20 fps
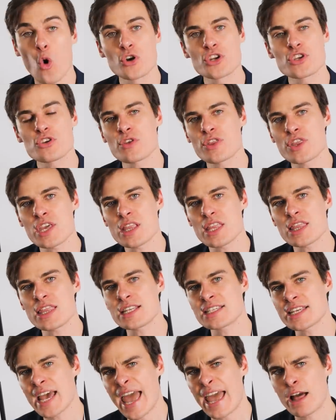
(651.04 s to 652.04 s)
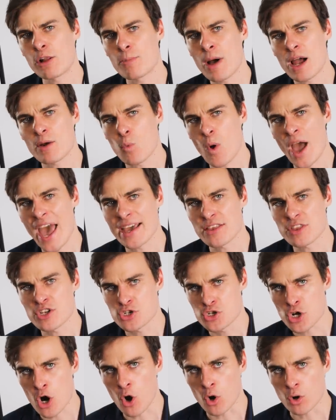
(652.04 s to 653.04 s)
Or do you think that the tail might wag the
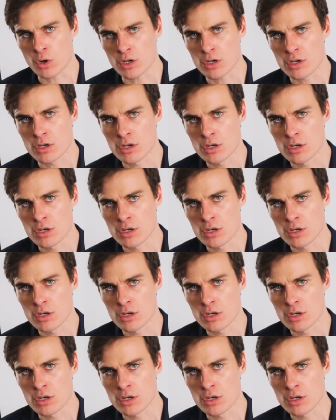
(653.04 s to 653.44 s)
dog?